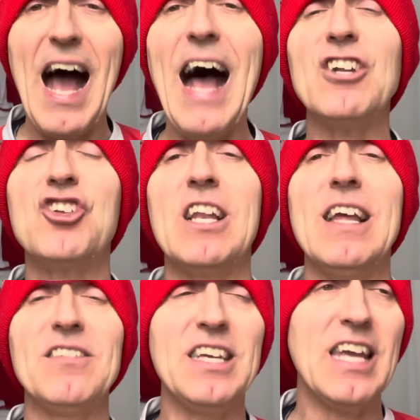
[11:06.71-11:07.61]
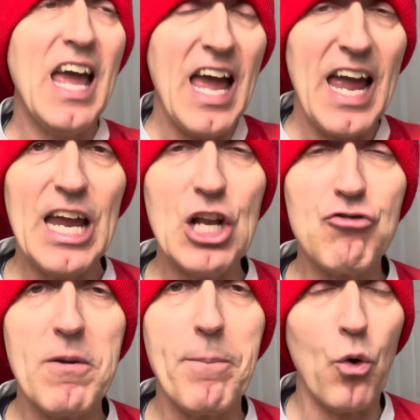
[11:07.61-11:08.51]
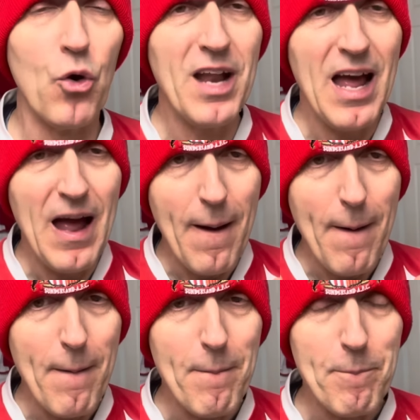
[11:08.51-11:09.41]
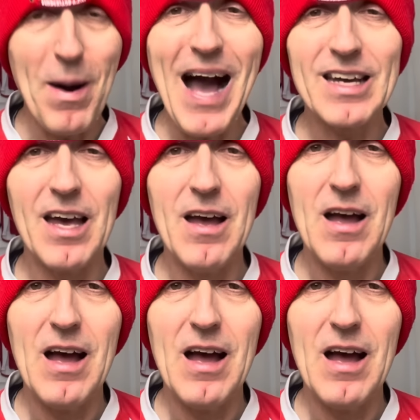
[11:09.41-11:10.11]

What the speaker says: Agilesi, injury-prone, back.